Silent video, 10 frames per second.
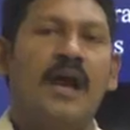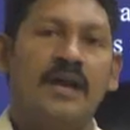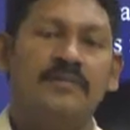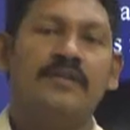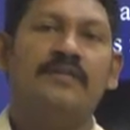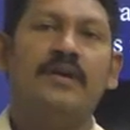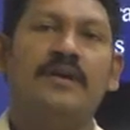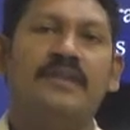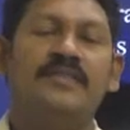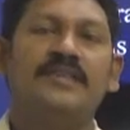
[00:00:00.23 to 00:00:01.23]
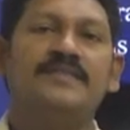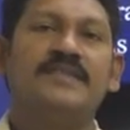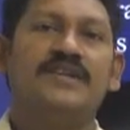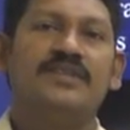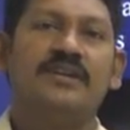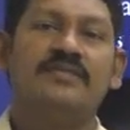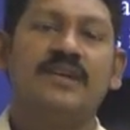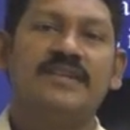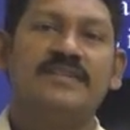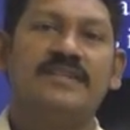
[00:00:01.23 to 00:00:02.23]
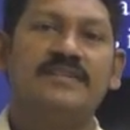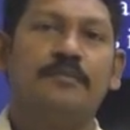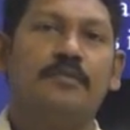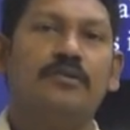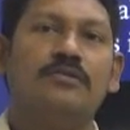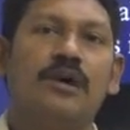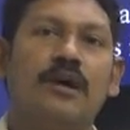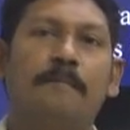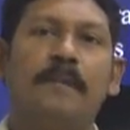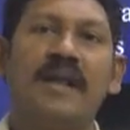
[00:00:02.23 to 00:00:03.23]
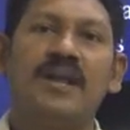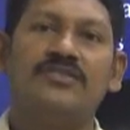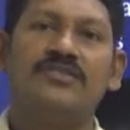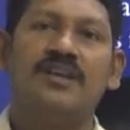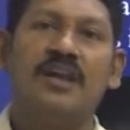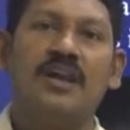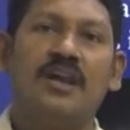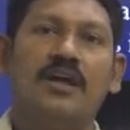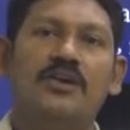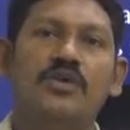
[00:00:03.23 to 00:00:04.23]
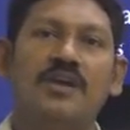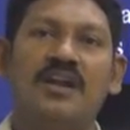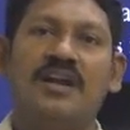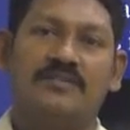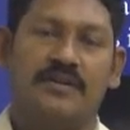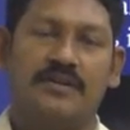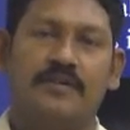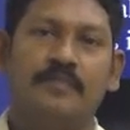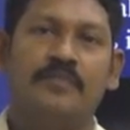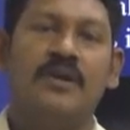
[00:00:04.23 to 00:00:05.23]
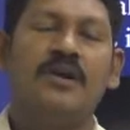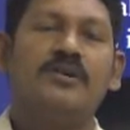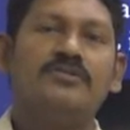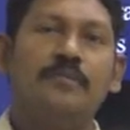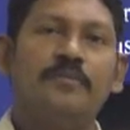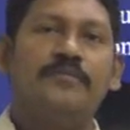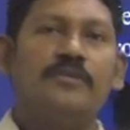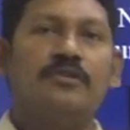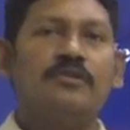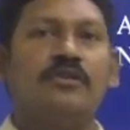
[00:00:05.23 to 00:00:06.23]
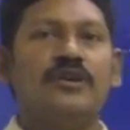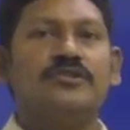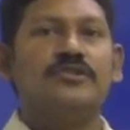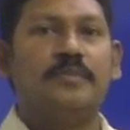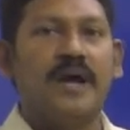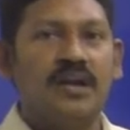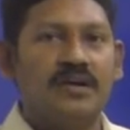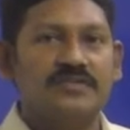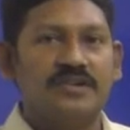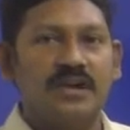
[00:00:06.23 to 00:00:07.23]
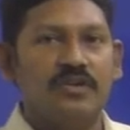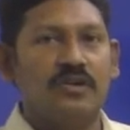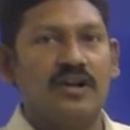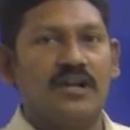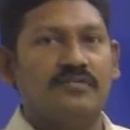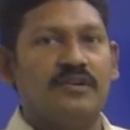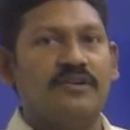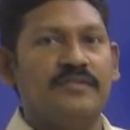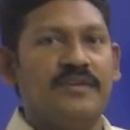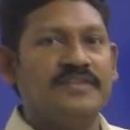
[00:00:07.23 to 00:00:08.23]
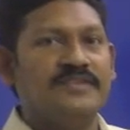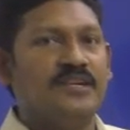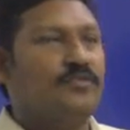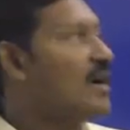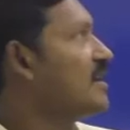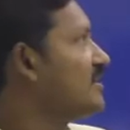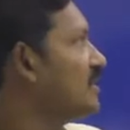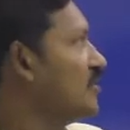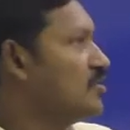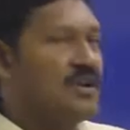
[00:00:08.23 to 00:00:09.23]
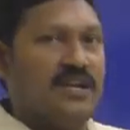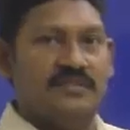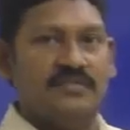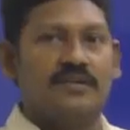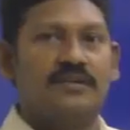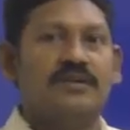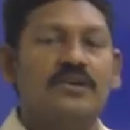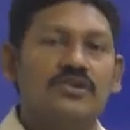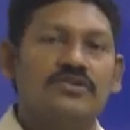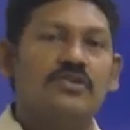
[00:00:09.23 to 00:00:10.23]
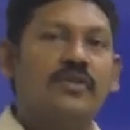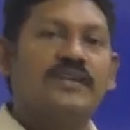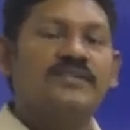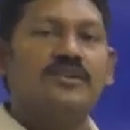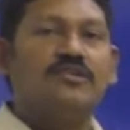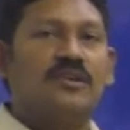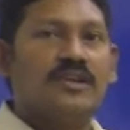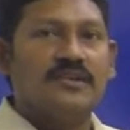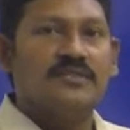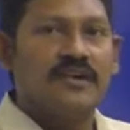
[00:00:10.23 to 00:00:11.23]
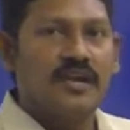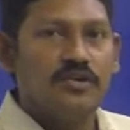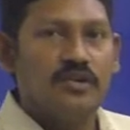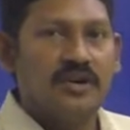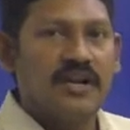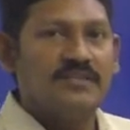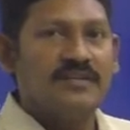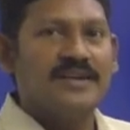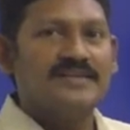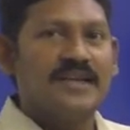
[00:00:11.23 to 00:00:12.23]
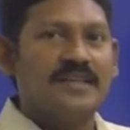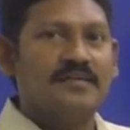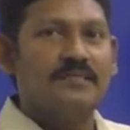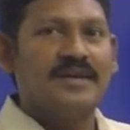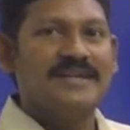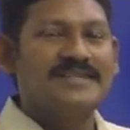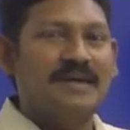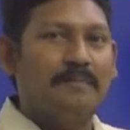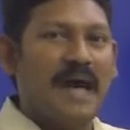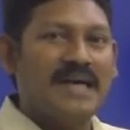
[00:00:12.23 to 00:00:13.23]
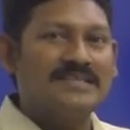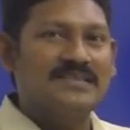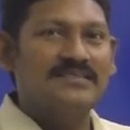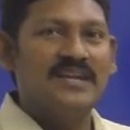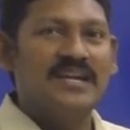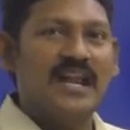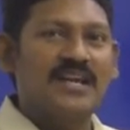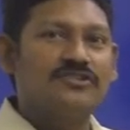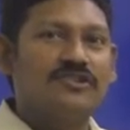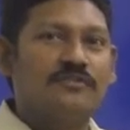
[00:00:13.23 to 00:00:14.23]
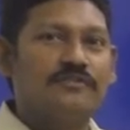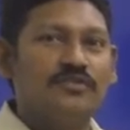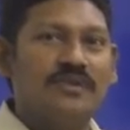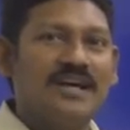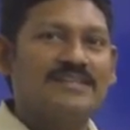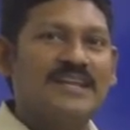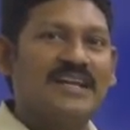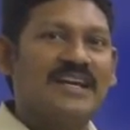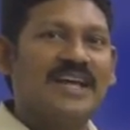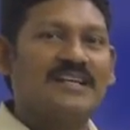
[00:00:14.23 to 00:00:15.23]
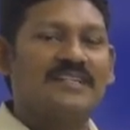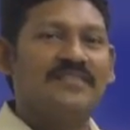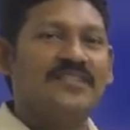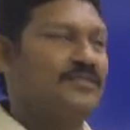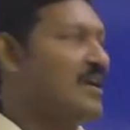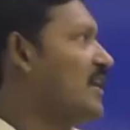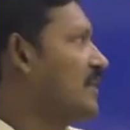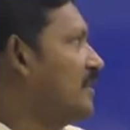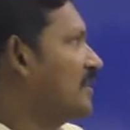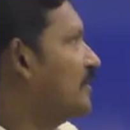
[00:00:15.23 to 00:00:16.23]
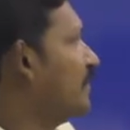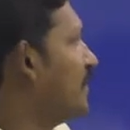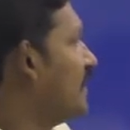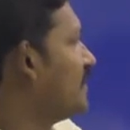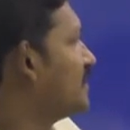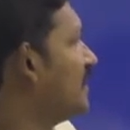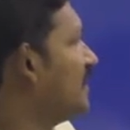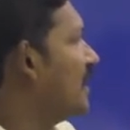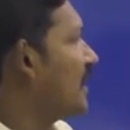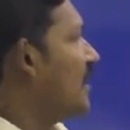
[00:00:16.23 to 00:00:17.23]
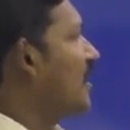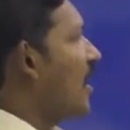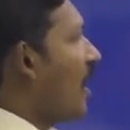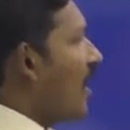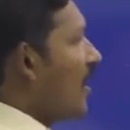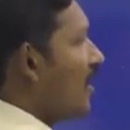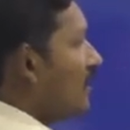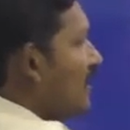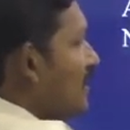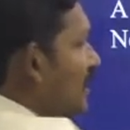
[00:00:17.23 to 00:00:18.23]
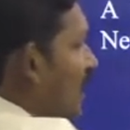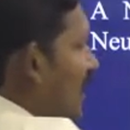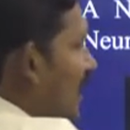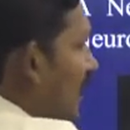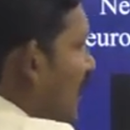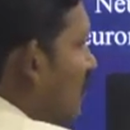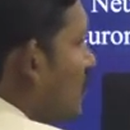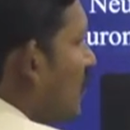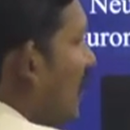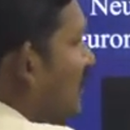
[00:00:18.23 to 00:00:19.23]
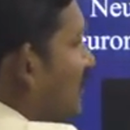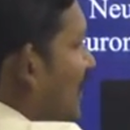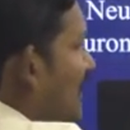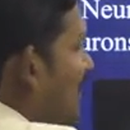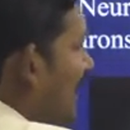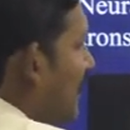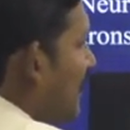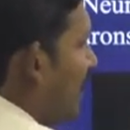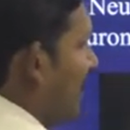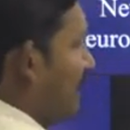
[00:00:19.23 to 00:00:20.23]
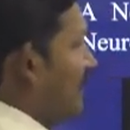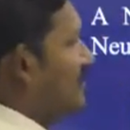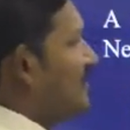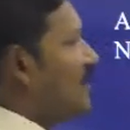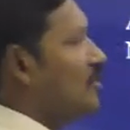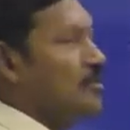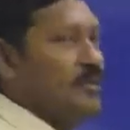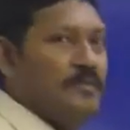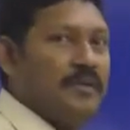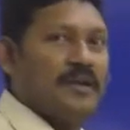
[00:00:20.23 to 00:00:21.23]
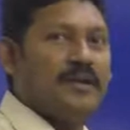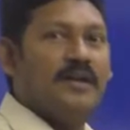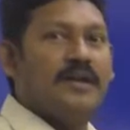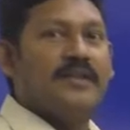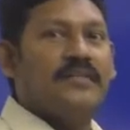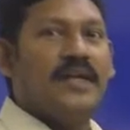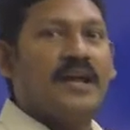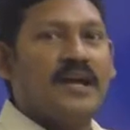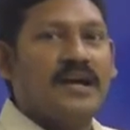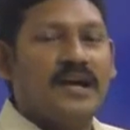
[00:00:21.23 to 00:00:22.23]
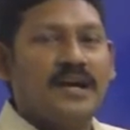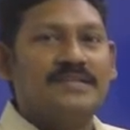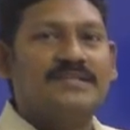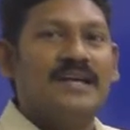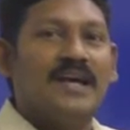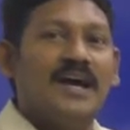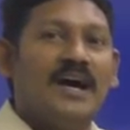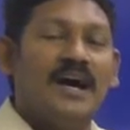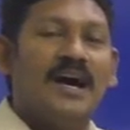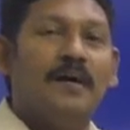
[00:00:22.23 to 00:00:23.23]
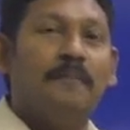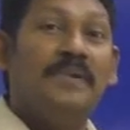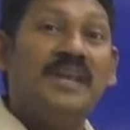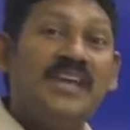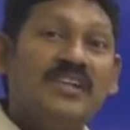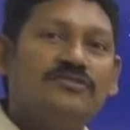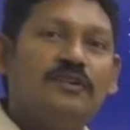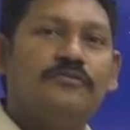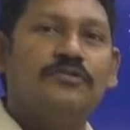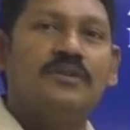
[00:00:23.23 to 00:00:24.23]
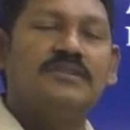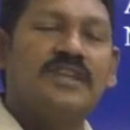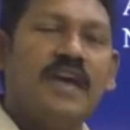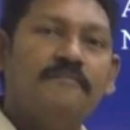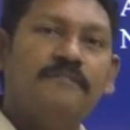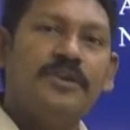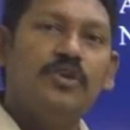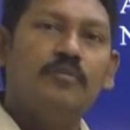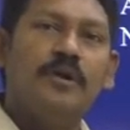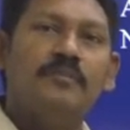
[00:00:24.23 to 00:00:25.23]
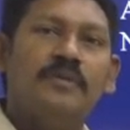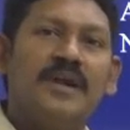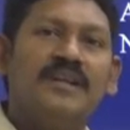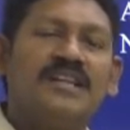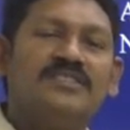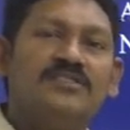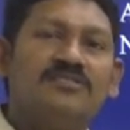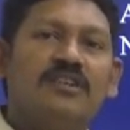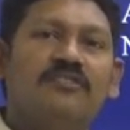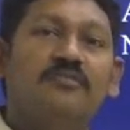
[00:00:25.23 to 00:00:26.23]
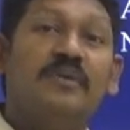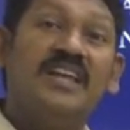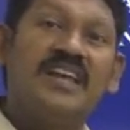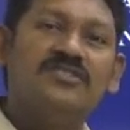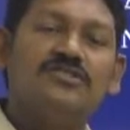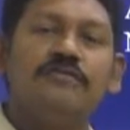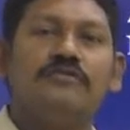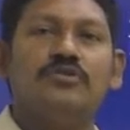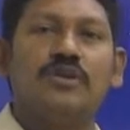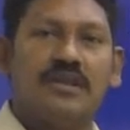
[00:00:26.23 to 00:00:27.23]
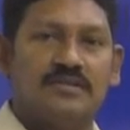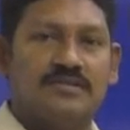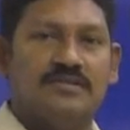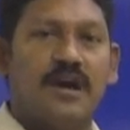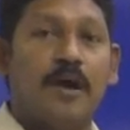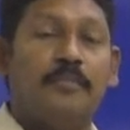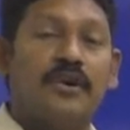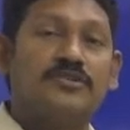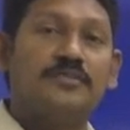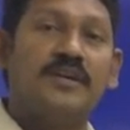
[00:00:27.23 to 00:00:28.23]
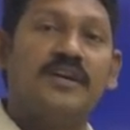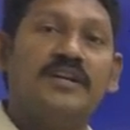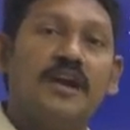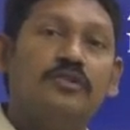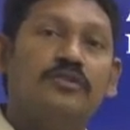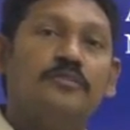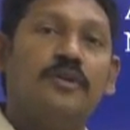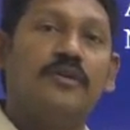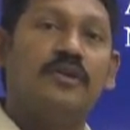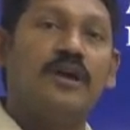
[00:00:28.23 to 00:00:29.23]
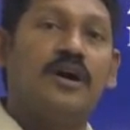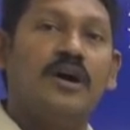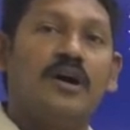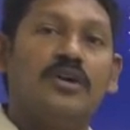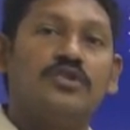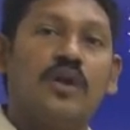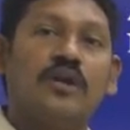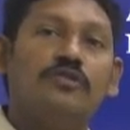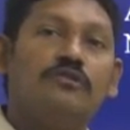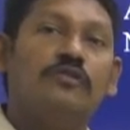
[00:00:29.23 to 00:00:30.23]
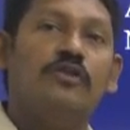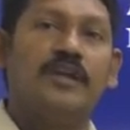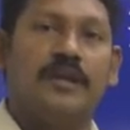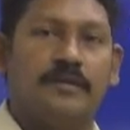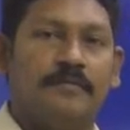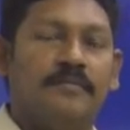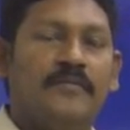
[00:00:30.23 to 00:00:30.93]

Hi everyone, in this session we will discuss about biological neural network. So before going to biological neural network, we will see what is a neural network. So what is a neural network? A neural network is nothing but it's a massively collection of neurons interconnected with one another. See here, all these are neurons inside the brain, inside the human brain. There occurs uh, billions of neurons. Every human brain consists of billions of neurons, approximately 10 to the power uh, 12 to 14.